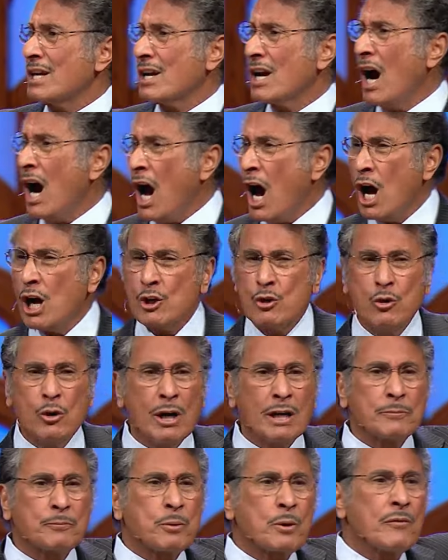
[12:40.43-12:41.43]
God who
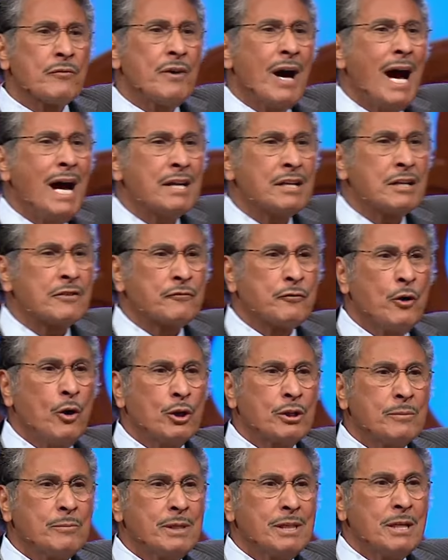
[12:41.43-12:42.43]
had provided for
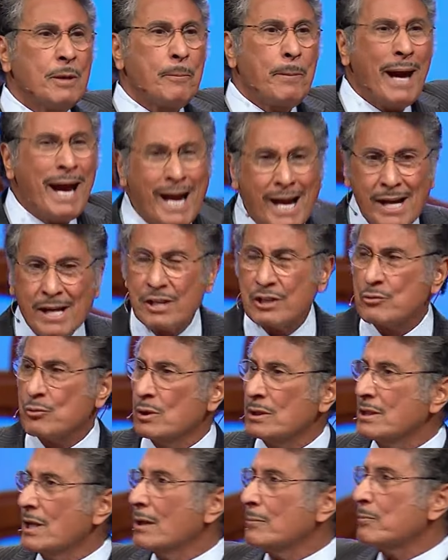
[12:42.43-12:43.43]
them in the past will
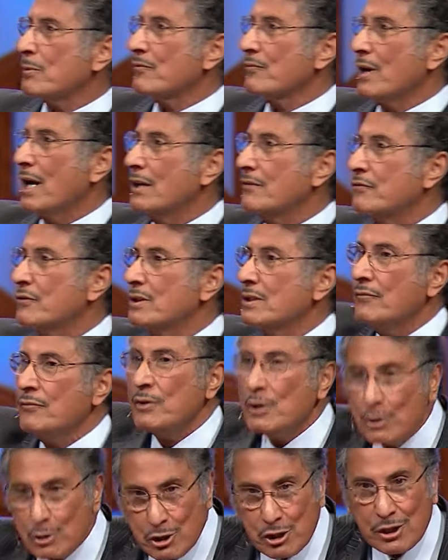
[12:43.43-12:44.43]
not provide for the
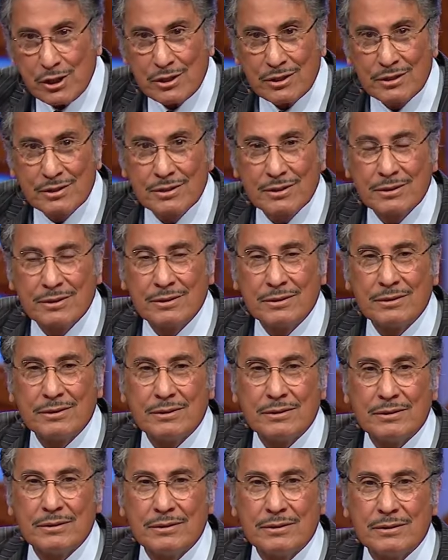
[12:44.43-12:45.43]
future.
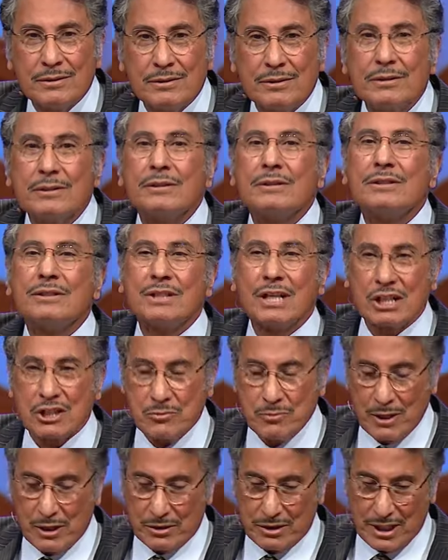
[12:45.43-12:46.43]
Test
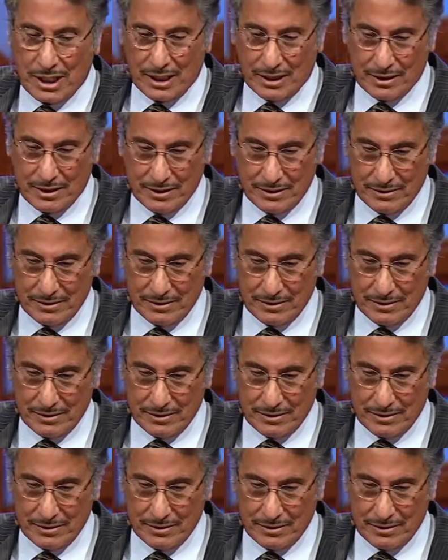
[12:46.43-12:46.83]
me on that.